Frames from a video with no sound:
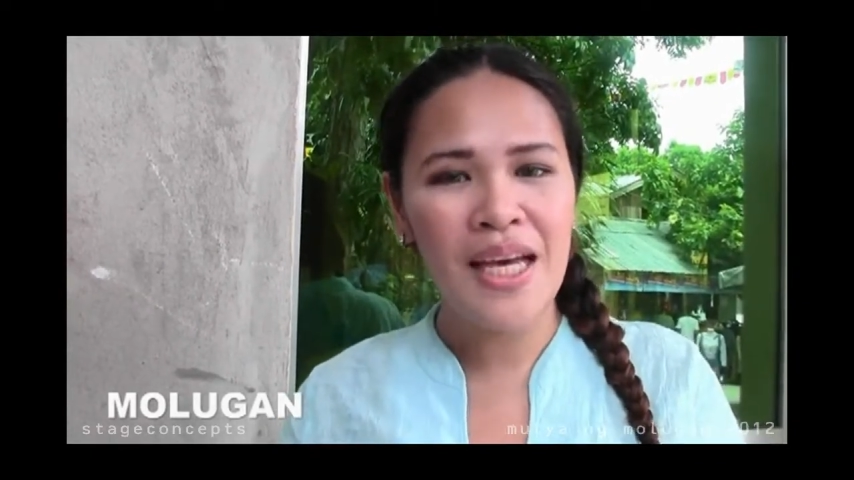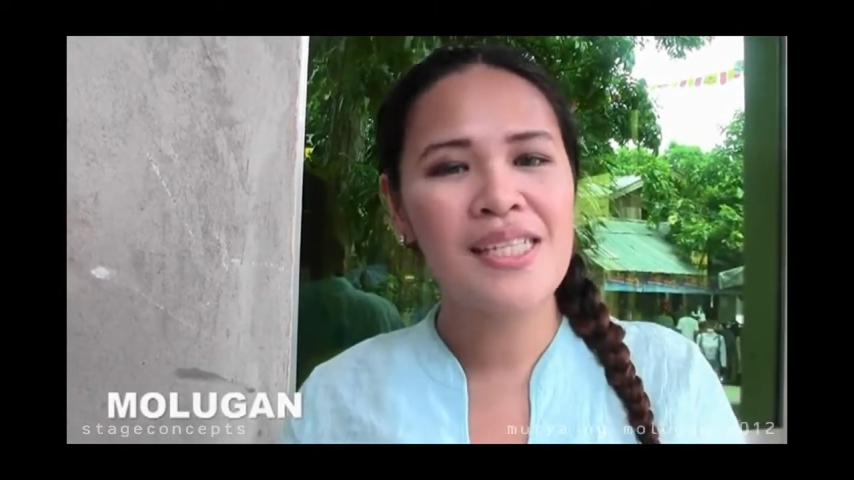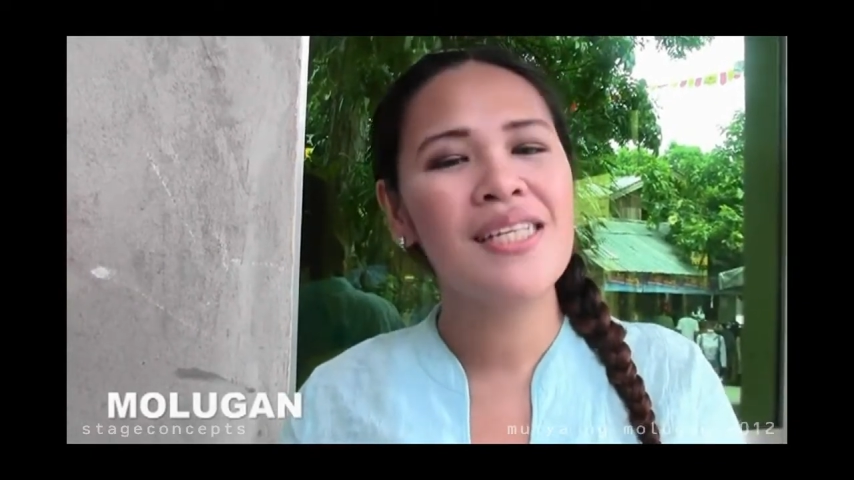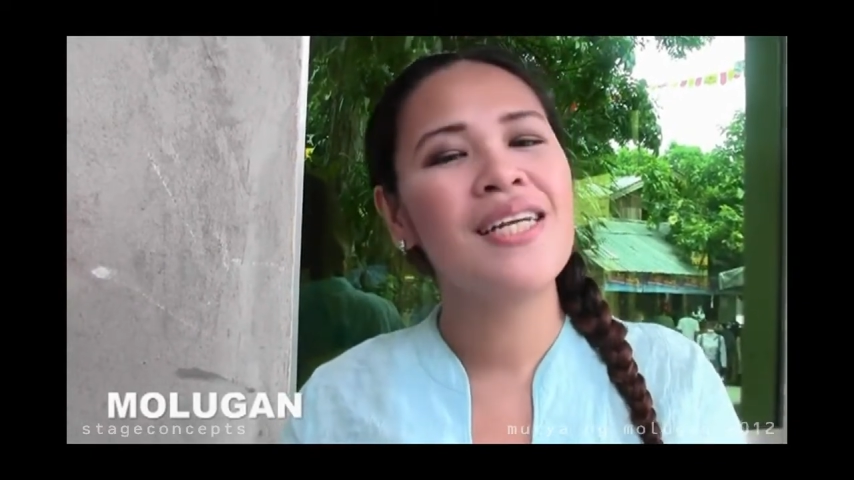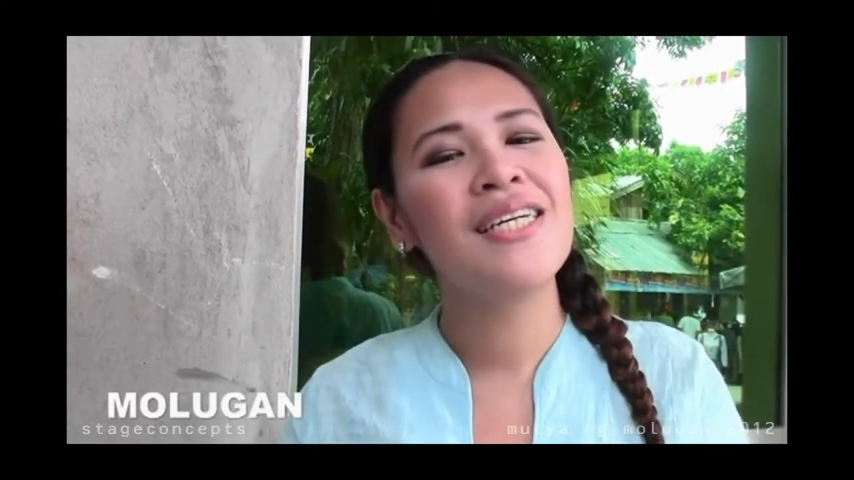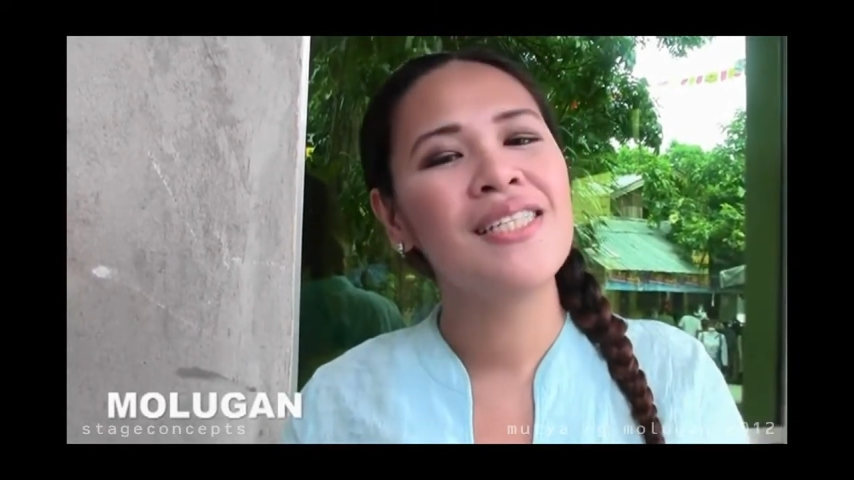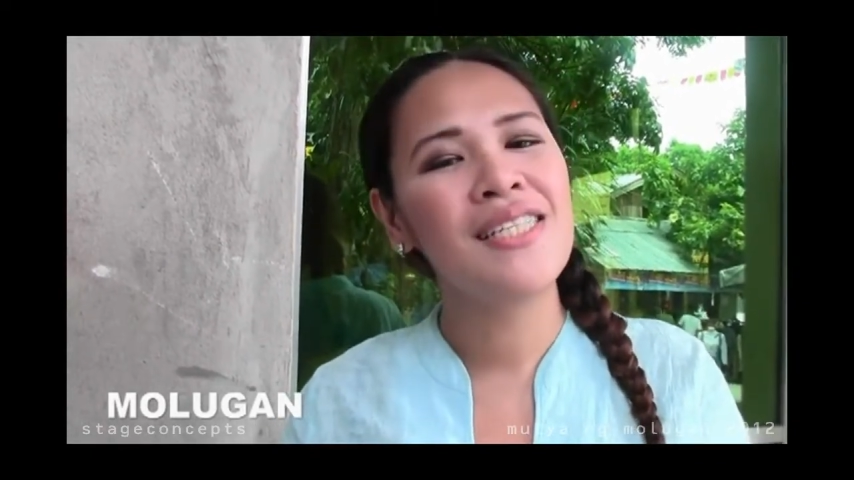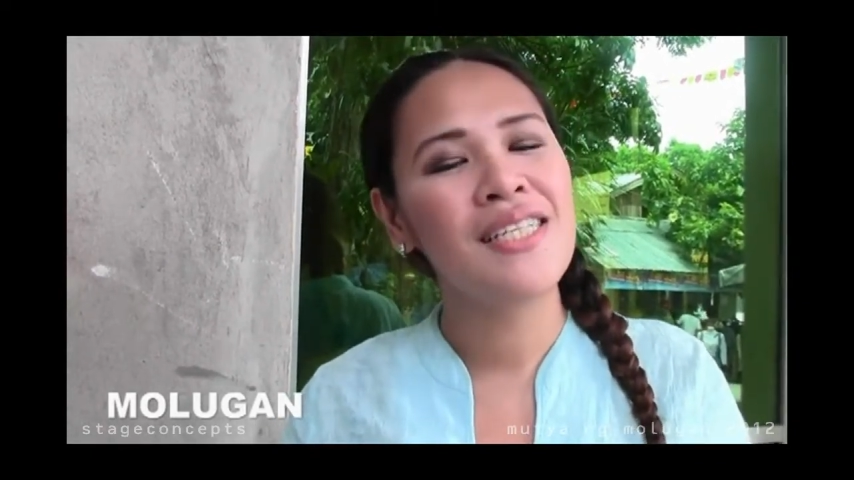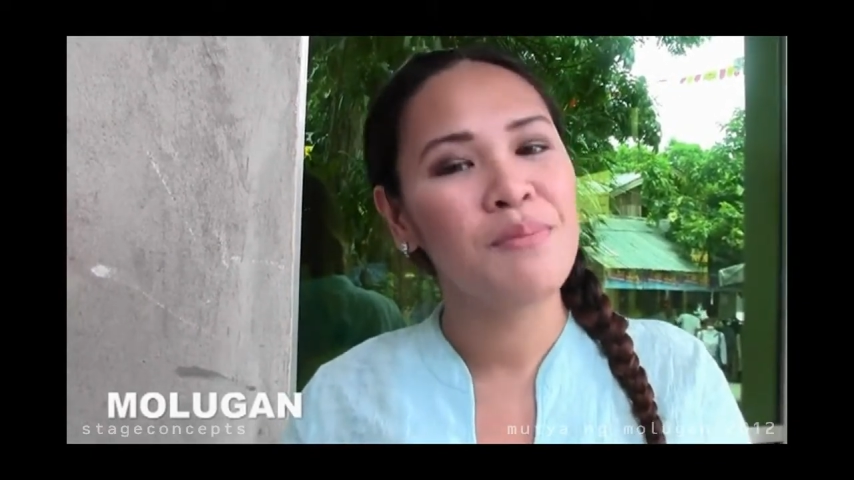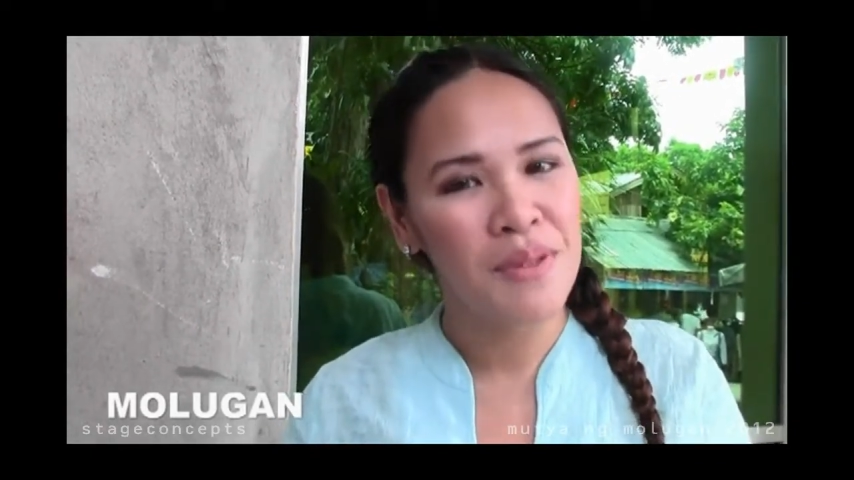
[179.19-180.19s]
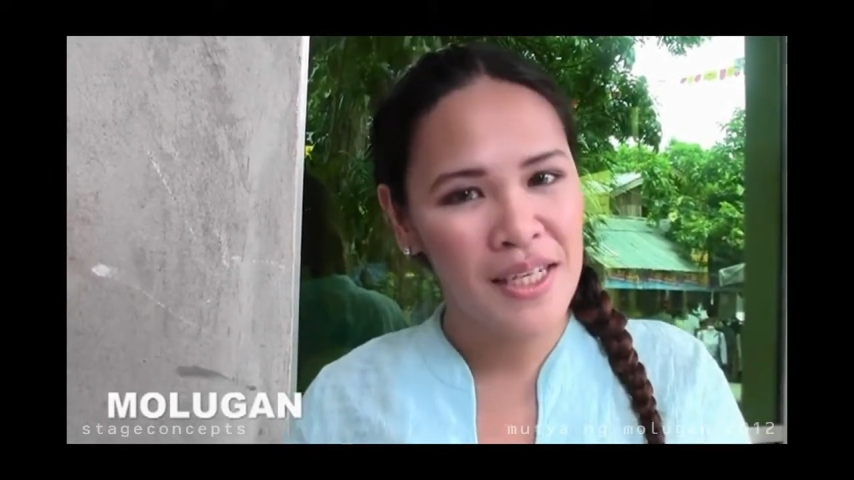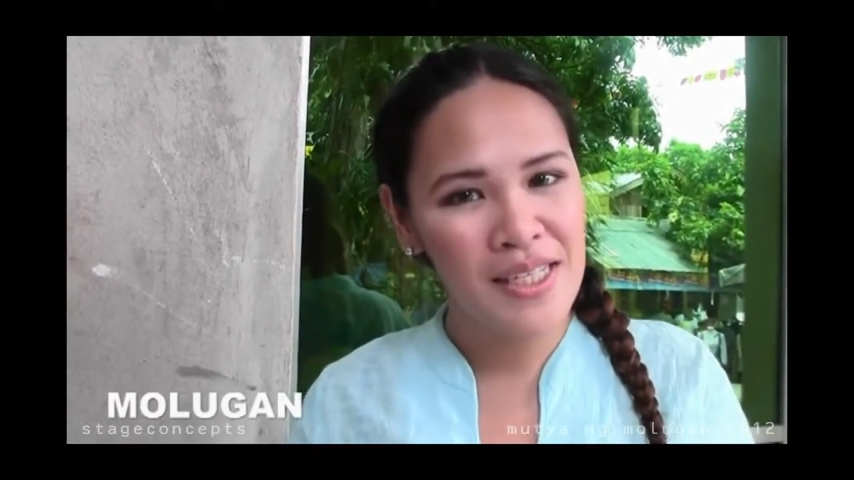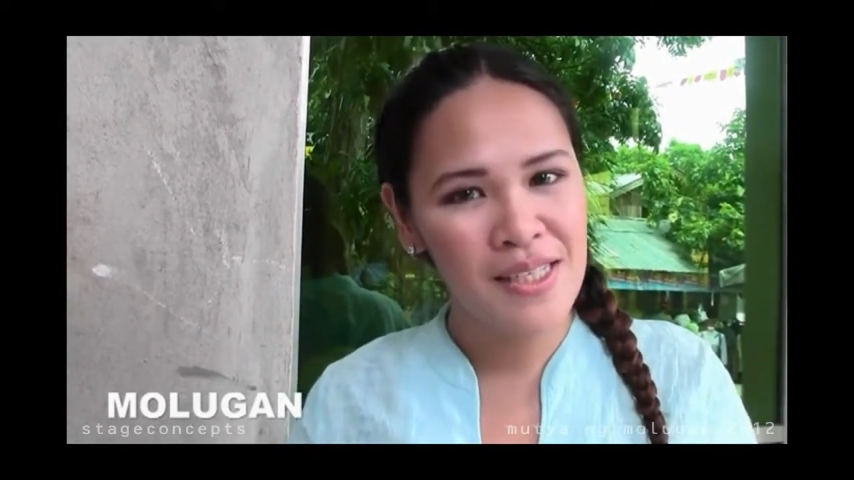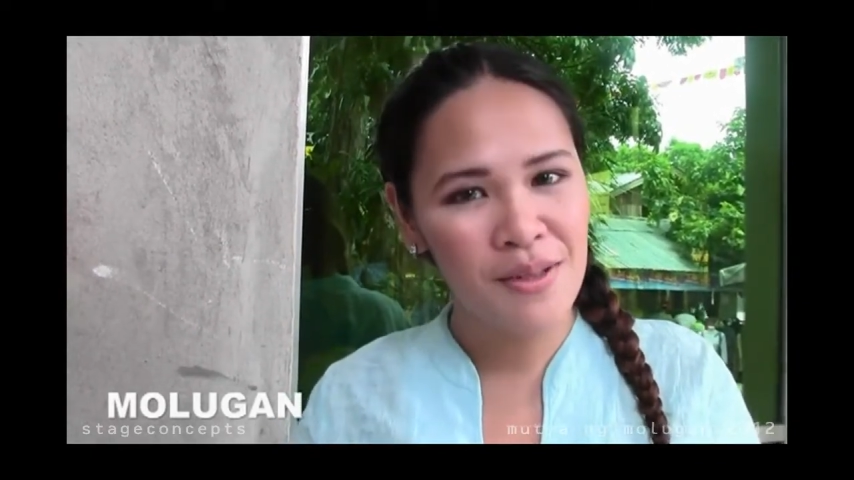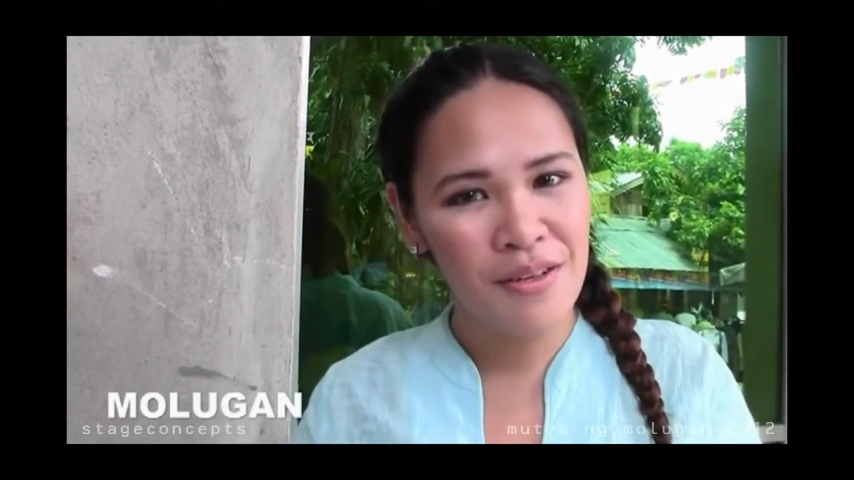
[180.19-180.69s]
as an ideal
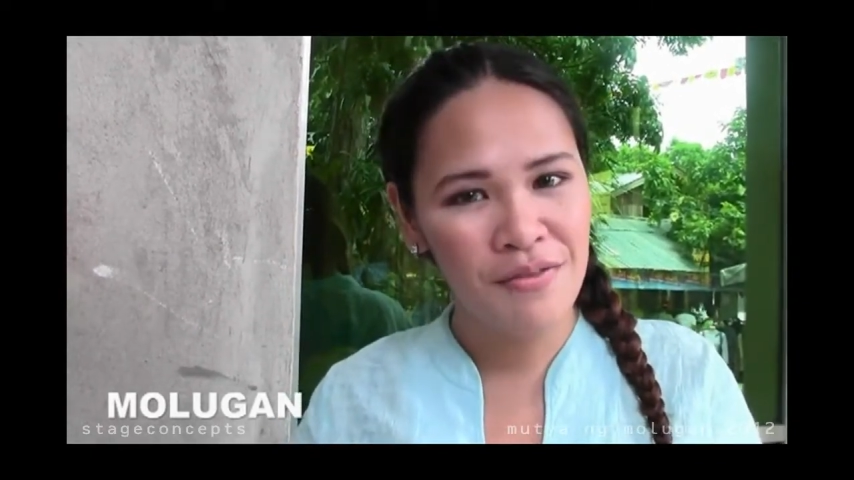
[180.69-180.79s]
place to